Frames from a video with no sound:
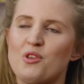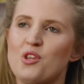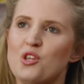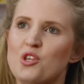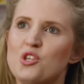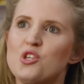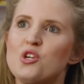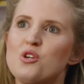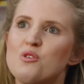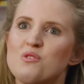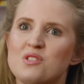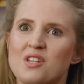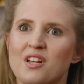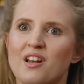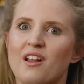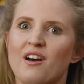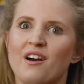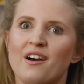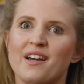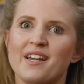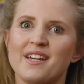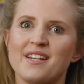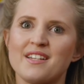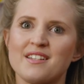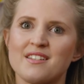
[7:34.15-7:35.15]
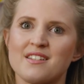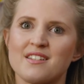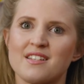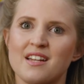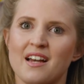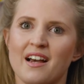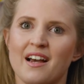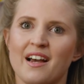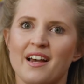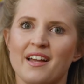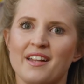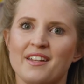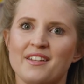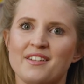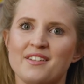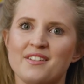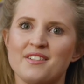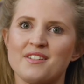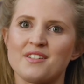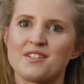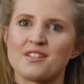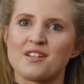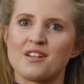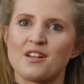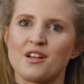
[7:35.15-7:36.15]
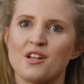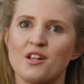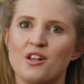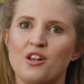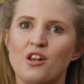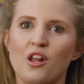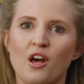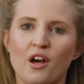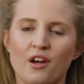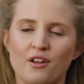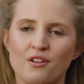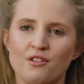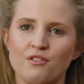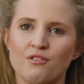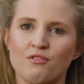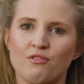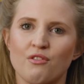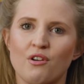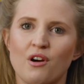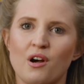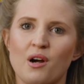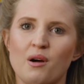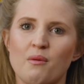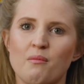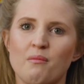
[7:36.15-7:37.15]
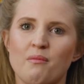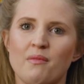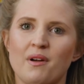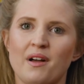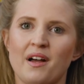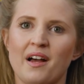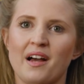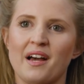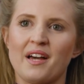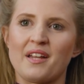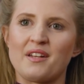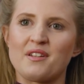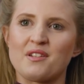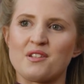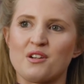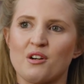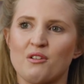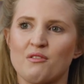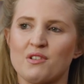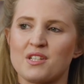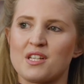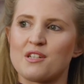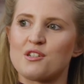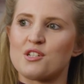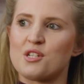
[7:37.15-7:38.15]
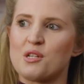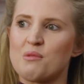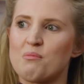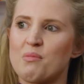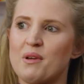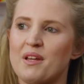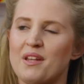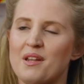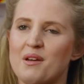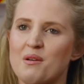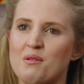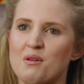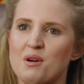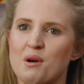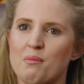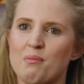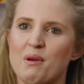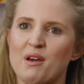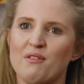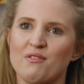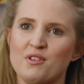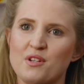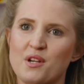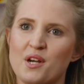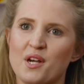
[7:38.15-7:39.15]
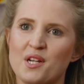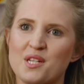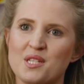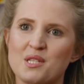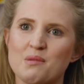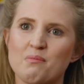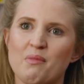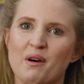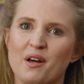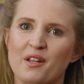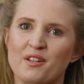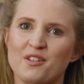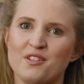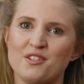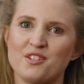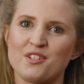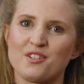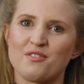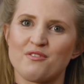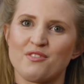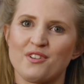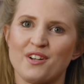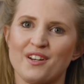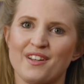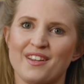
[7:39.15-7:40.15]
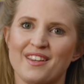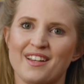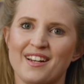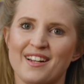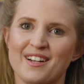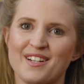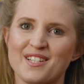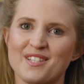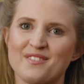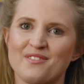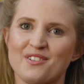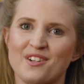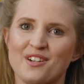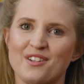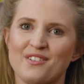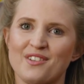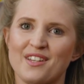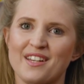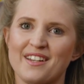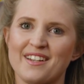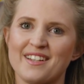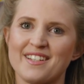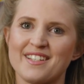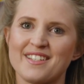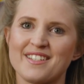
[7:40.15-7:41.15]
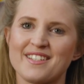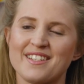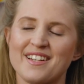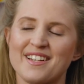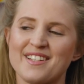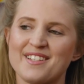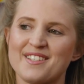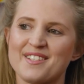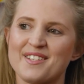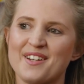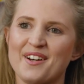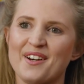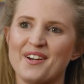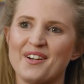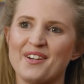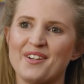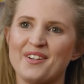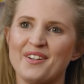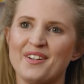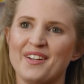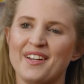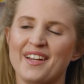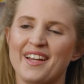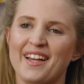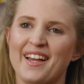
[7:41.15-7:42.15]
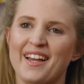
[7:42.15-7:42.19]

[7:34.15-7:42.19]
utilised and learned from, and I've essentially been a bit of a sponge for the last 5 years. So